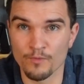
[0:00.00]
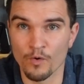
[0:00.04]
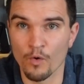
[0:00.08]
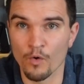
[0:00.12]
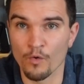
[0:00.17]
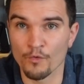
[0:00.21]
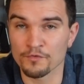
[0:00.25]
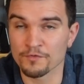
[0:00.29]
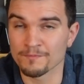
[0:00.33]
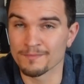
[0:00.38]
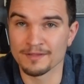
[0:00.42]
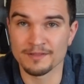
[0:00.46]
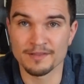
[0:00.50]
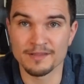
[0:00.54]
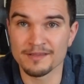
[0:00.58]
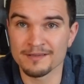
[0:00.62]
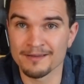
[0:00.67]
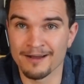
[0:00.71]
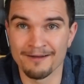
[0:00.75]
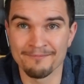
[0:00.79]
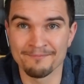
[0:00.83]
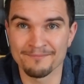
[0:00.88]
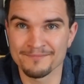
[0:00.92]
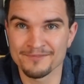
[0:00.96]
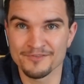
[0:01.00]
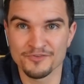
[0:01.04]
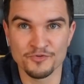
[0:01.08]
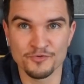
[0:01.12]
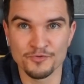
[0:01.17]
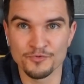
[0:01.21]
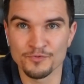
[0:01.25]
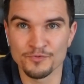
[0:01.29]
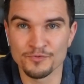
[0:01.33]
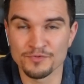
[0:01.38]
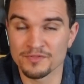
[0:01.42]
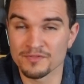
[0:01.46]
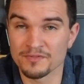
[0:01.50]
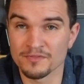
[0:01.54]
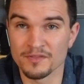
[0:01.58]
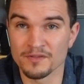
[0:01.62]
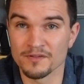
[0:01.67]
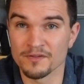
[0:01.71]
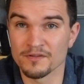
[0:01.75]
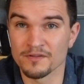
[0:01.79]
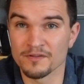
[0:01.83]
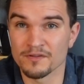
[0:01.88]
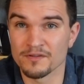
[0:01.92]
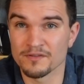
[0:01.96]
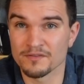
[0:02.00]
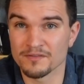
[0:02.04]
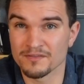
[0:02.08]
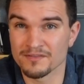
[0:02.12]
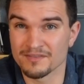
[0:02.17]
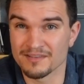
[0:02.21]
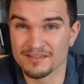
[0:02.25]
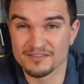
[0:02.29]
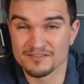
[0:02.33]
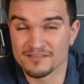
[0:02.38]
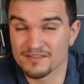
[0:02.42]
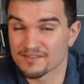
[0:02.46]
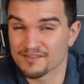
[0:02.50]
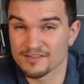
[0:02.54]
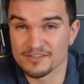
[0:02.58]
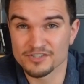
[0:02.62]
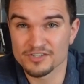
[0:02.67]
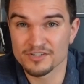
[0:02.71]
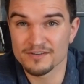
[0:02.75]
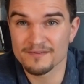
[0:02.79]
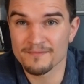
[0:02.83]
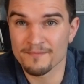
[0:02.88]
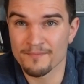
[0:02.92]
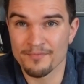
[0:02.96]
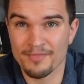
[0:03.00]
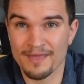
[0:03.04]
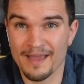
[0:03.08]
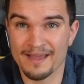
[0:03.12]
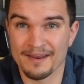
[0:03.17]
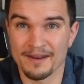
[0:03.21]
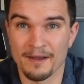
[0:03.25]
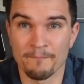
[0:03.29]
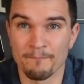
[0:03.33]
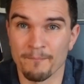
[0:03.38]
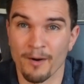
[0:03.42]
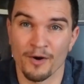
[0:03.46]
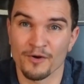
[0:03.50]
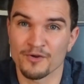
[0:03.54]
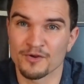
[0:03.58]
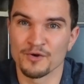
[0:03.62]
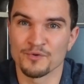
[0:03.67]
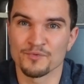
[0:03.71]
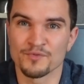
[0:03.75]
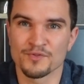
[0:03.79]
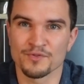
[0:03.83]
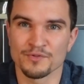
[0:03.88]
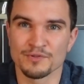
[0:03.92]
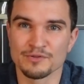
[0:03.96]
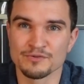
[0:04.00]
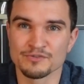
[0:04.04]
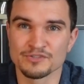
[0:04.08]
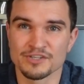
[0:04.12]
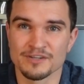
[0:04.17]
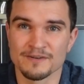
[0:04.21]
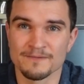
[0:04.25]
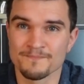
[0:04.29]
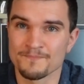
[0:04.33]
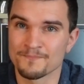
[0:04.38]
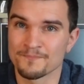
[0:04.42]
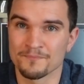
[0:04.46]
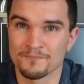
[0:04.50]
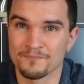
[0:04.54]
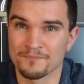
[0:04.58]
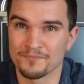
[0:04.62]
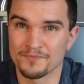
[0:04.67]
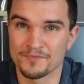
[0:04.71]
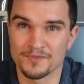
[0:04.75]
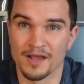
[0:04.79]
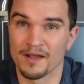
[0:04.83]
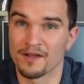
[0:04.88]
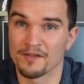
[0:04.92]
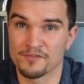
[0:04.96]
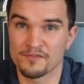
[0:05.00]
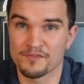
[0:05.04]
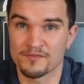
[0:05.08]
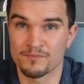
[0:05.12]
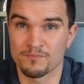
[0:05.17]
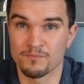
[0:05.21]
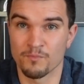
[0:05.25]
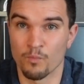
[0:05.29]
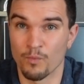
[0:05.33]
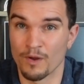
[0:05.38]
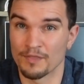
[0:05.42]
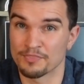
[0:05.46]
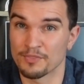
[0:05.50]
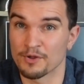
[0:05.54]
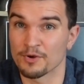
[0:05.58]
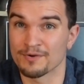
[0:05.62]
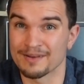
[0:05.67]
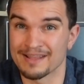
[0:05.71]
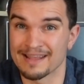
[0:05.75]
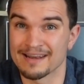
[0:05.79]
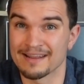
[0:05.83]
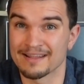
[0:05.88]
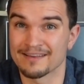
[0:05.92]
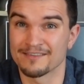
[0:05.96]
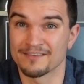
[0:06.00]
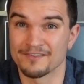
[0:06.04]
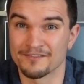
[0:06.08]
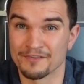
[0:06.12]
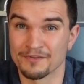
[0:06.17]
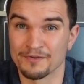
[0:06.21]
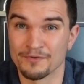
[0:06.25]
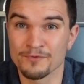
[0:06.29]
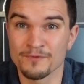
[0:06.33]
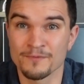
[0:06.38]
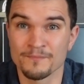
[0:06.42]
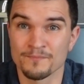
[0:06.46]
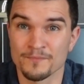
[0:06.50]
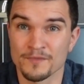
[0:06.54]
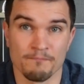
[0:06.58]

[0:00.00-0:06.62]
ultimately come to the d- decision that a barcode solution does what they're needing to do.